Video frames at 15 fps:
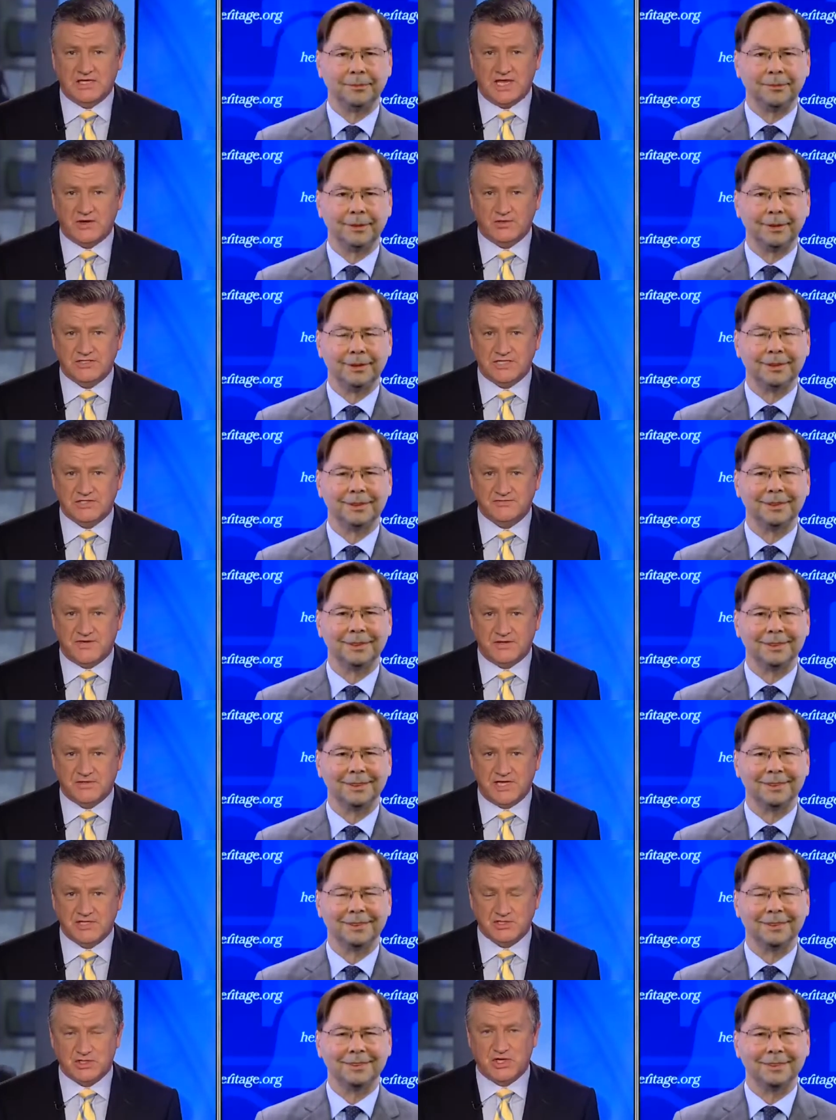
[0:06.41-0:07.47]
Speaker 1: Heritage
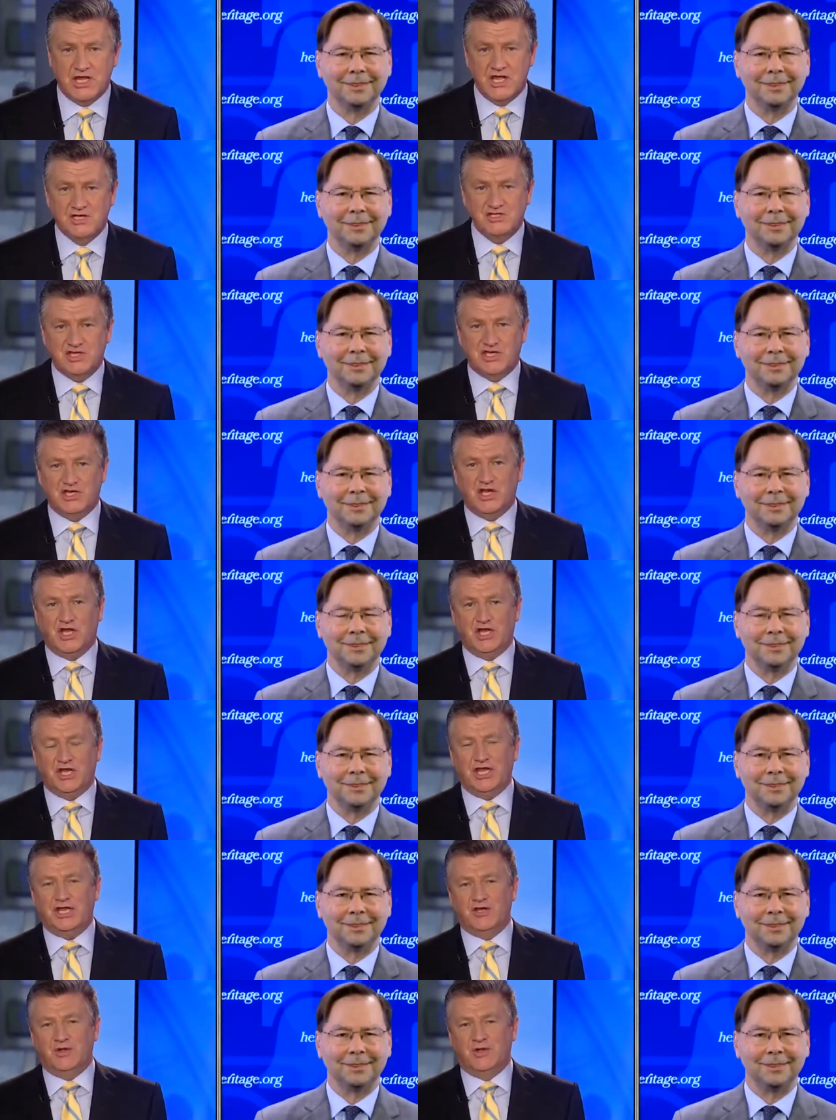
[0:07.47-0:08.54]
Foundation Senior
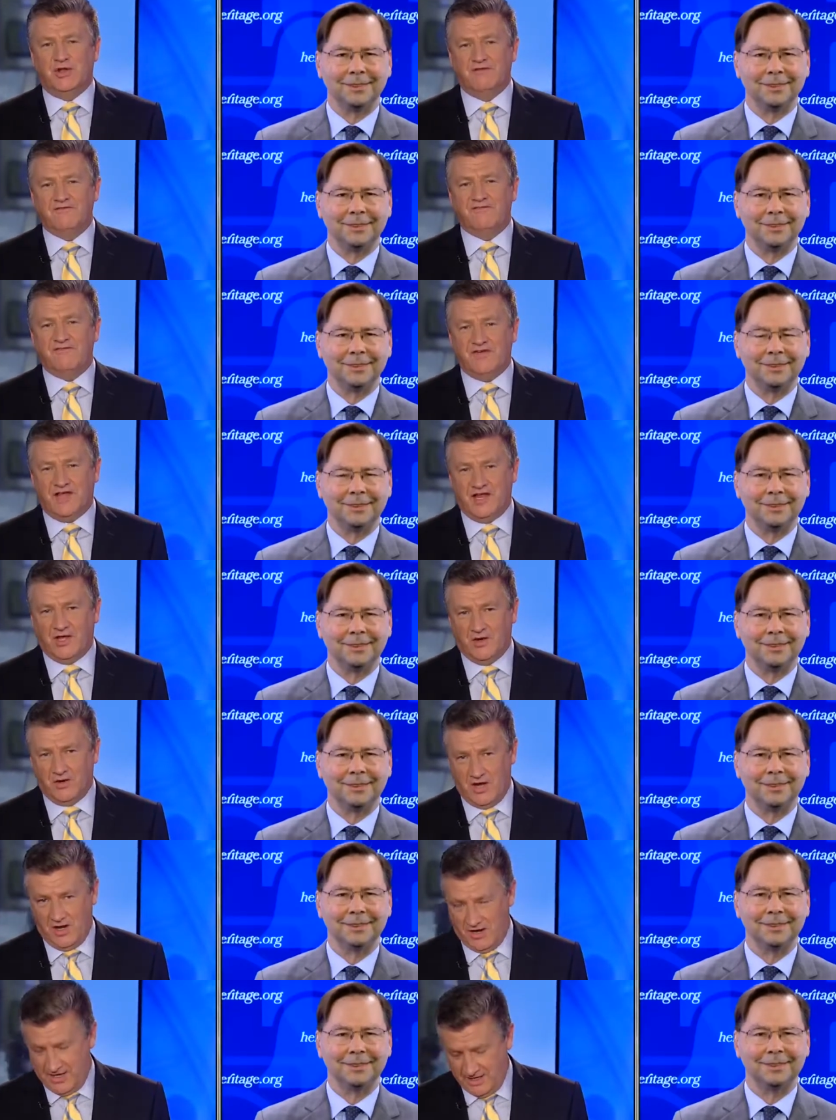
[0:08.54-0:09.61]
Legal Fellow.
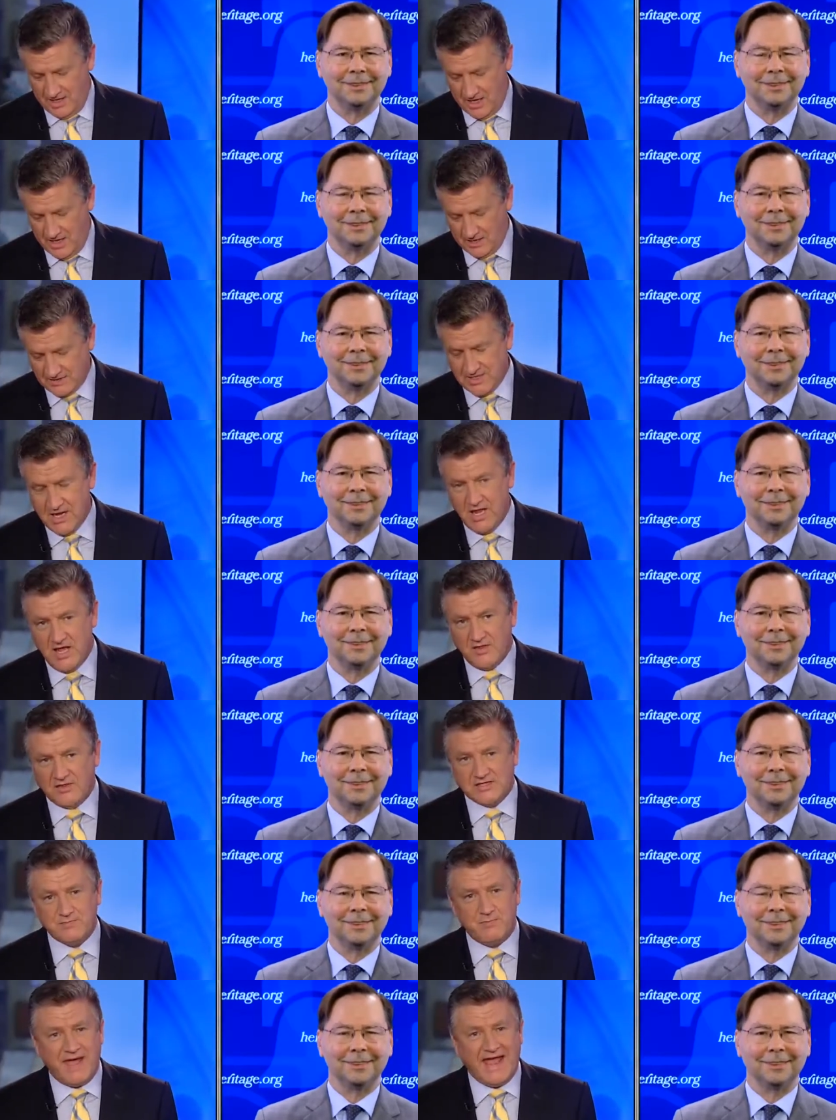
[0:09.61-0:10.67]
All right, Hans,
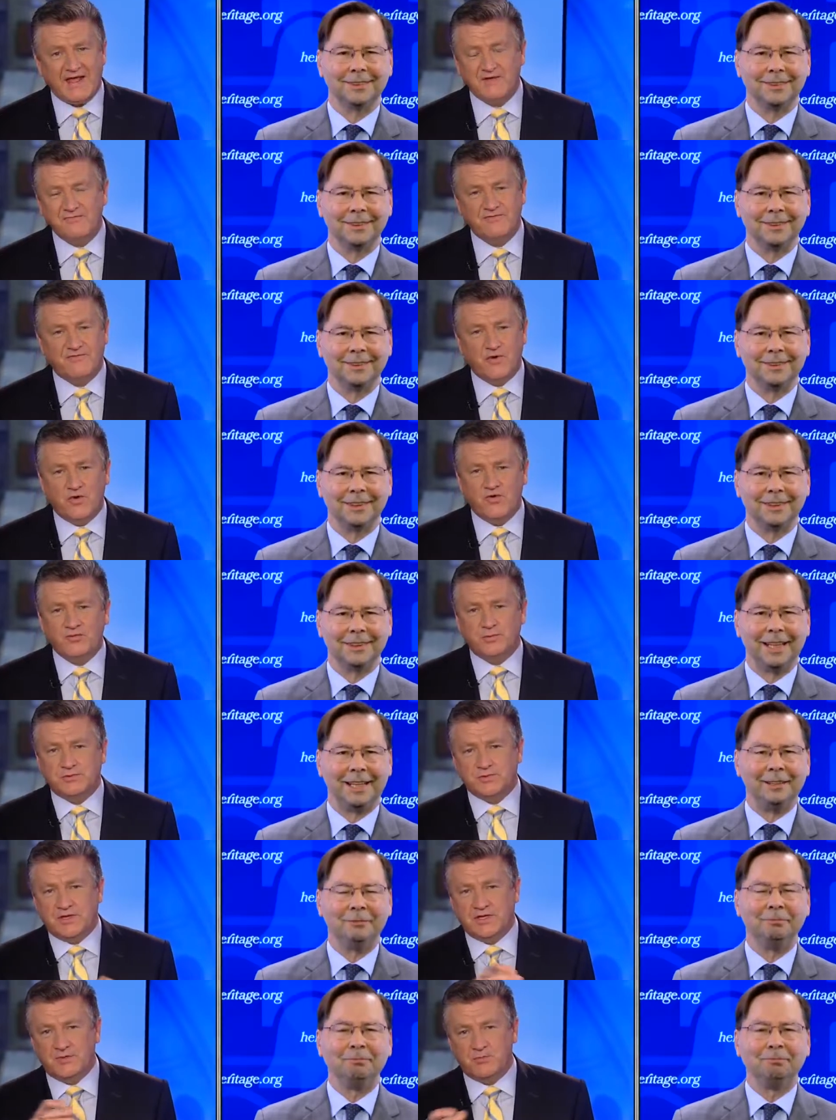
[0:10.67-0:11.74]
this back and forth
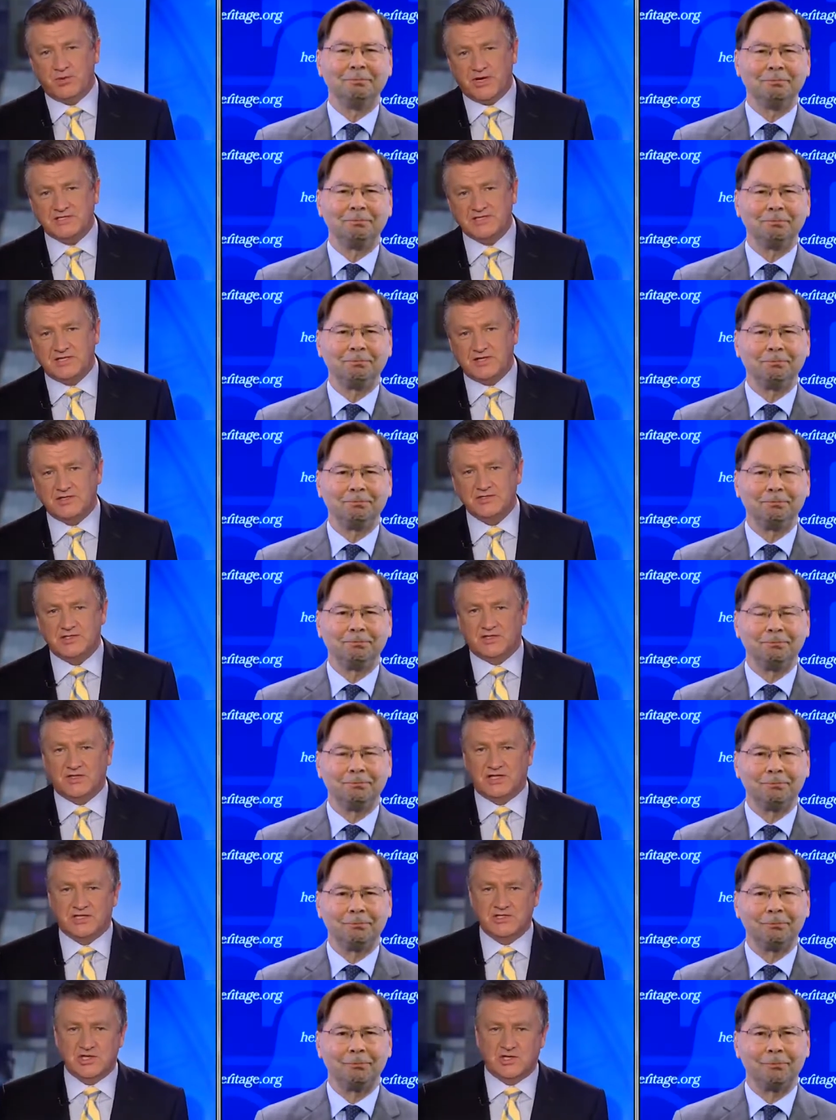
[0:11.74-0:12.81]
between hey. the president and the
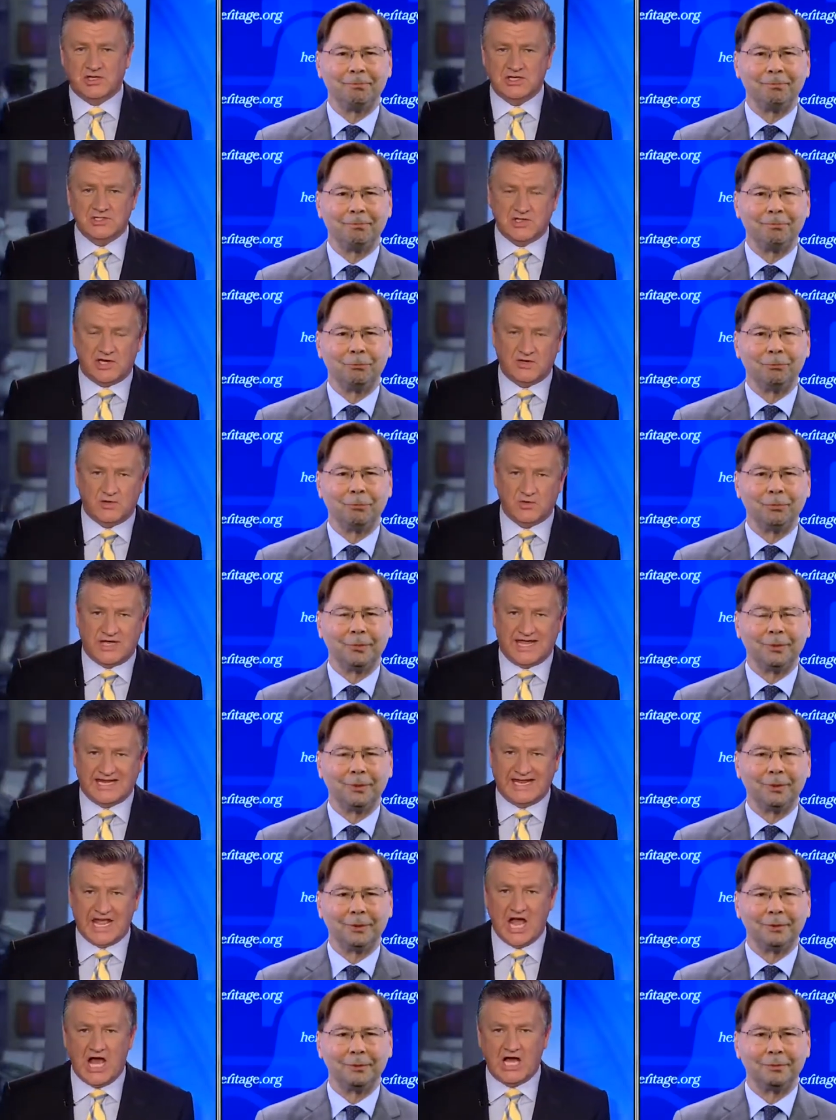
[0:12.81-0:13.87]
attorney general
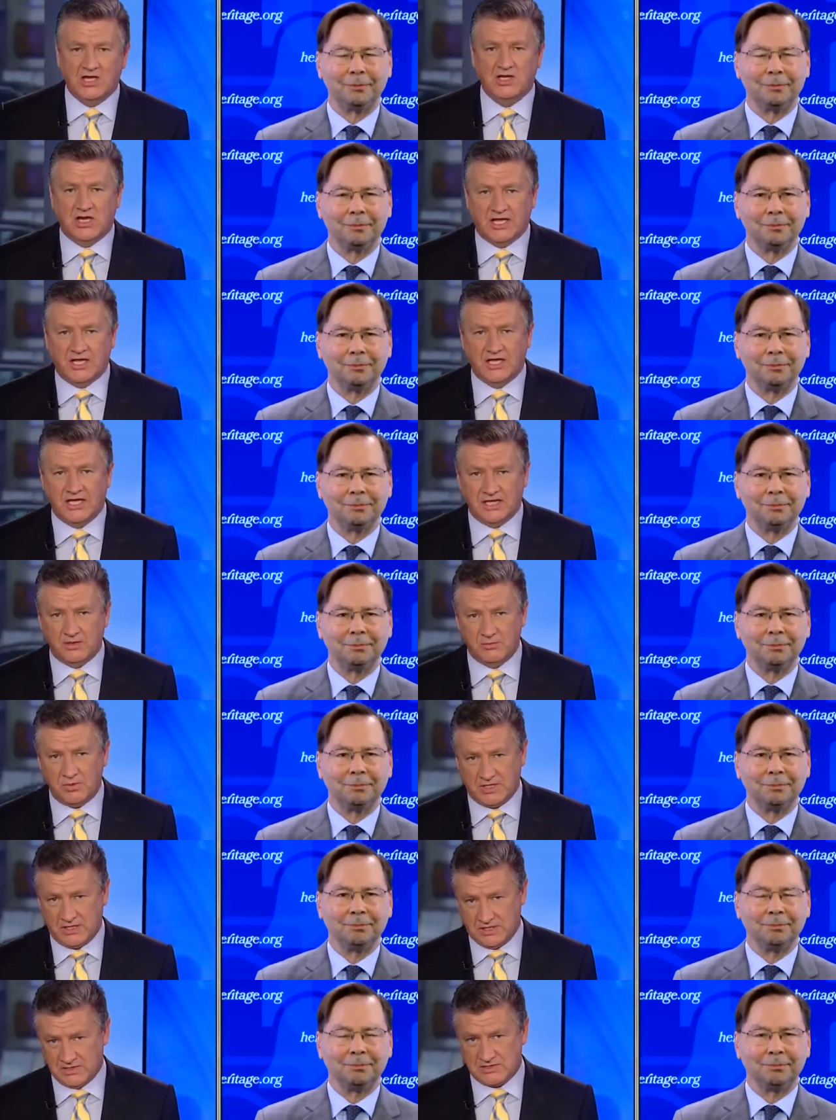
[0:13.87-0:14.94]
getting uglier, it
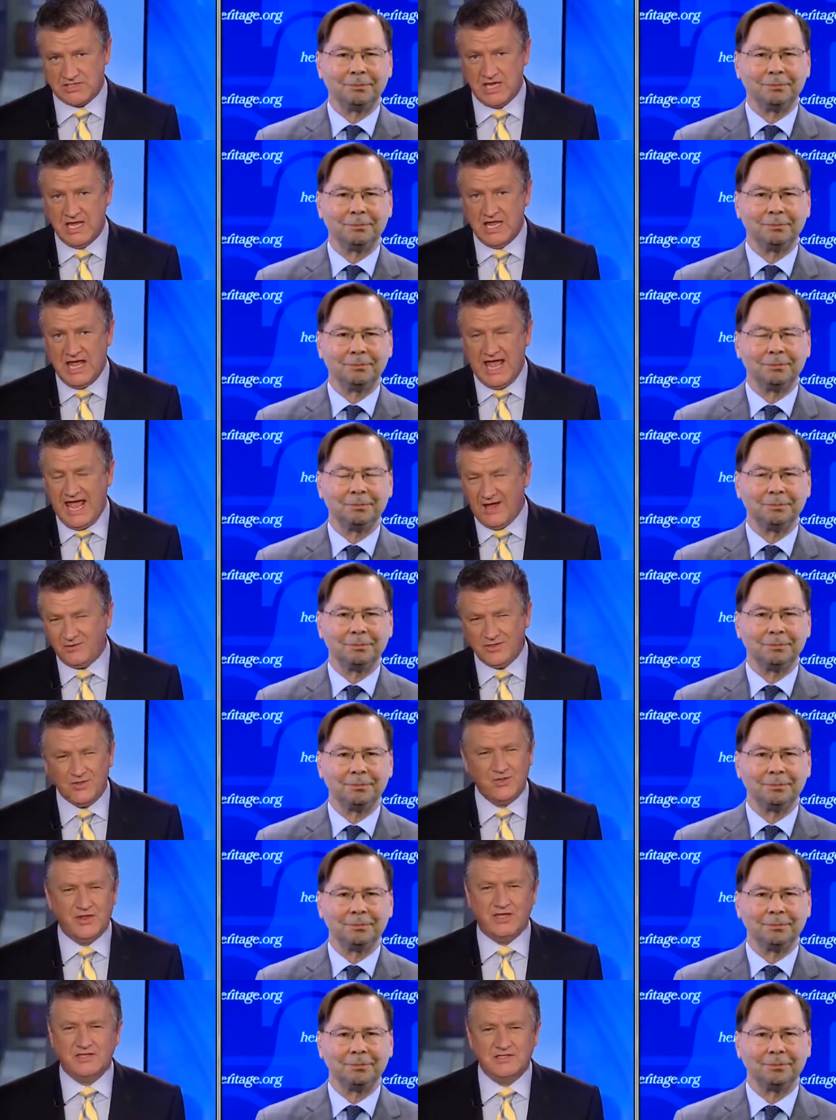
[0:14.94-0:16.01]
appears. How do you
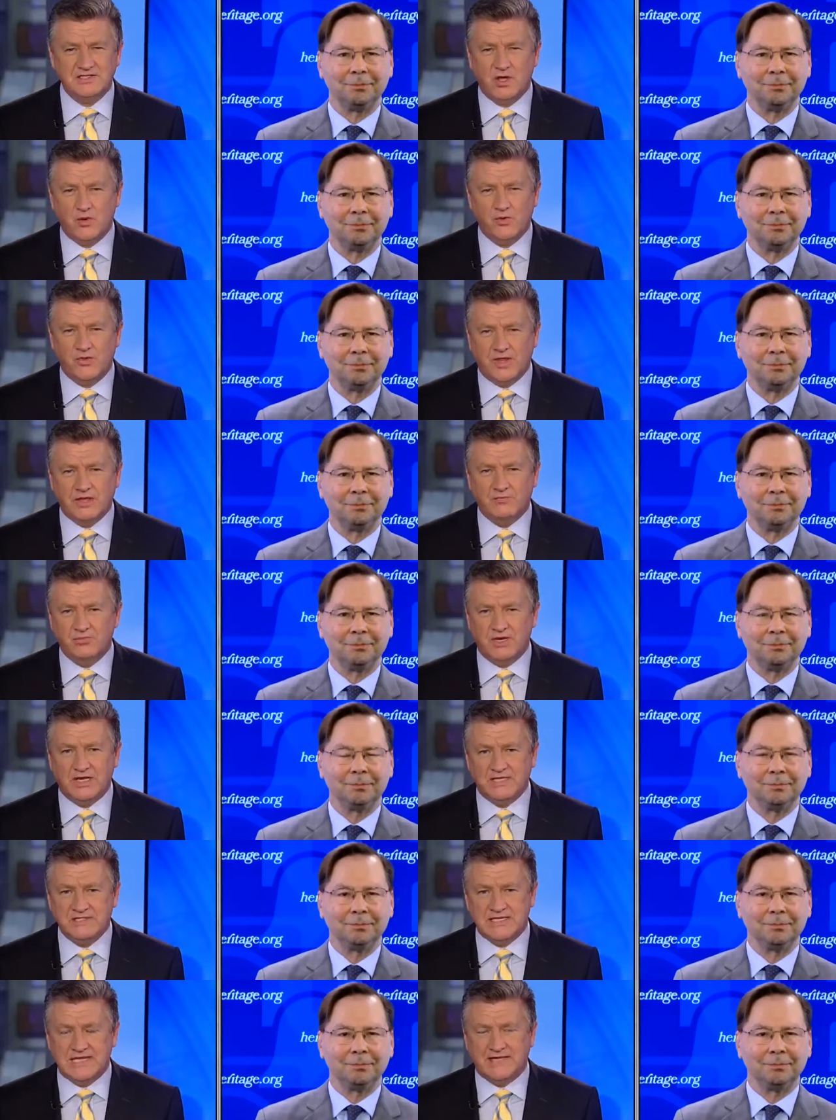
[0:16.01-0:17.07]
think this whole thing
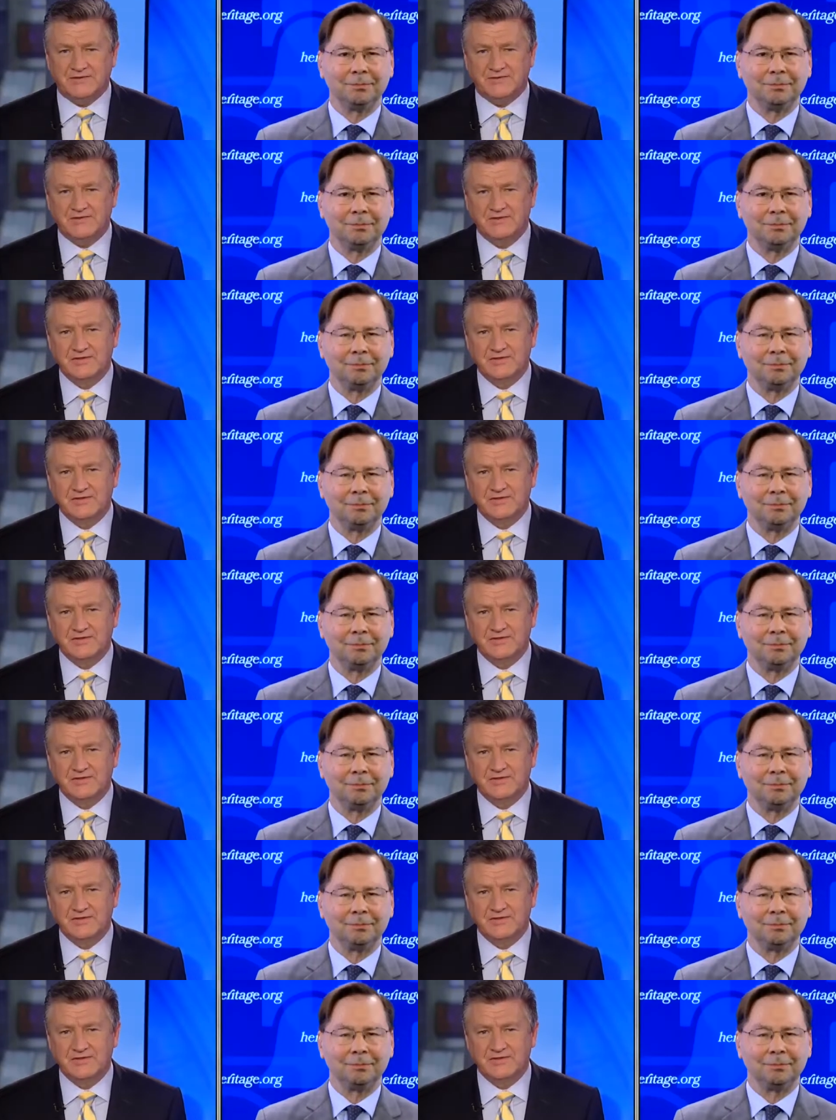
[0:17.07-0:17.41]
plays out?